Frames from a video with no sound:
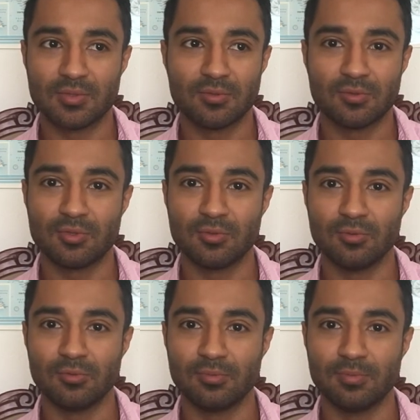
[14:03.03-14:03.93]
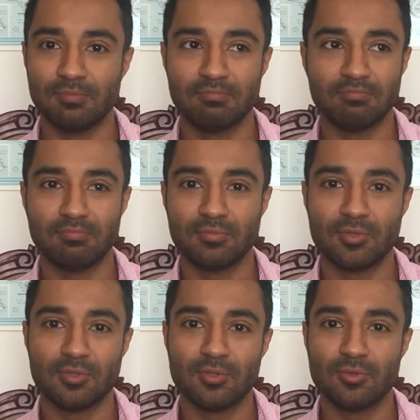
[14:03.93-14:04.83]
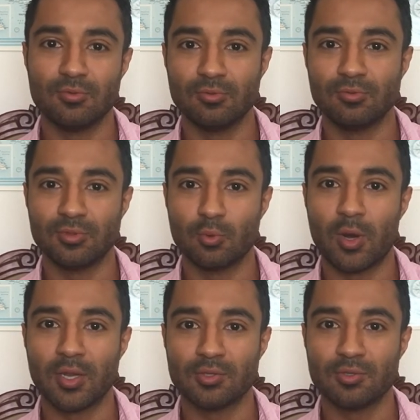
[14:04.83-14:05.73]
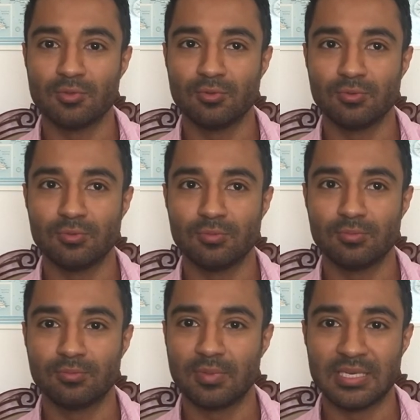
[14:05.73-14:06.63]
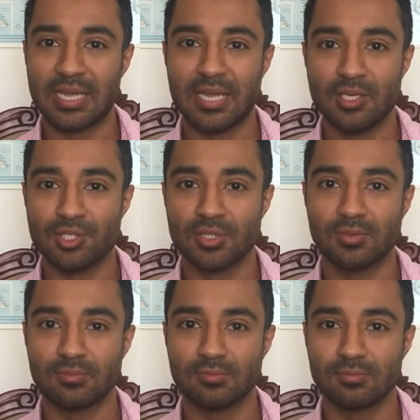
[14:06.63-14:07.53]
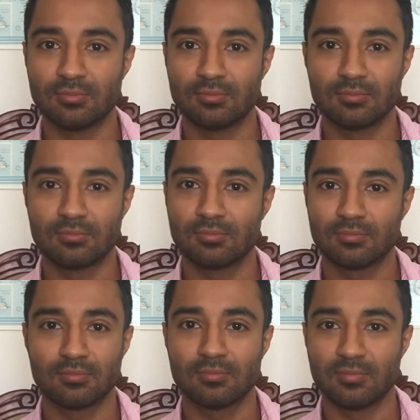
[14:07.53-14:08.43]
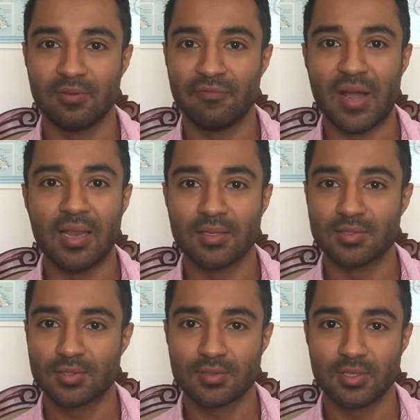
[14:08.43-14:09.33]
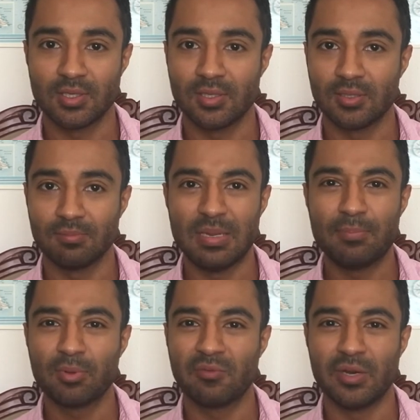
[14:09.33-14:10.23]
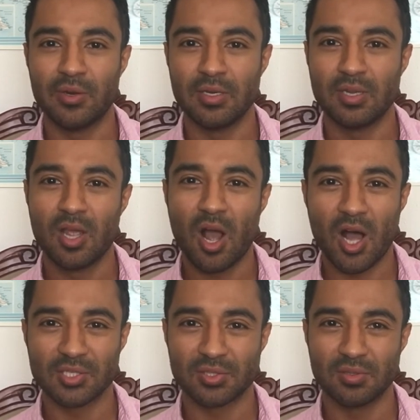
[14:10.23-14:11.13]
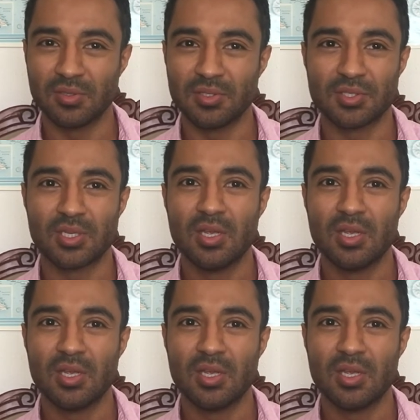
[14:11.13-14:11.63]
or to want to engage in violence. People are very hostile. There's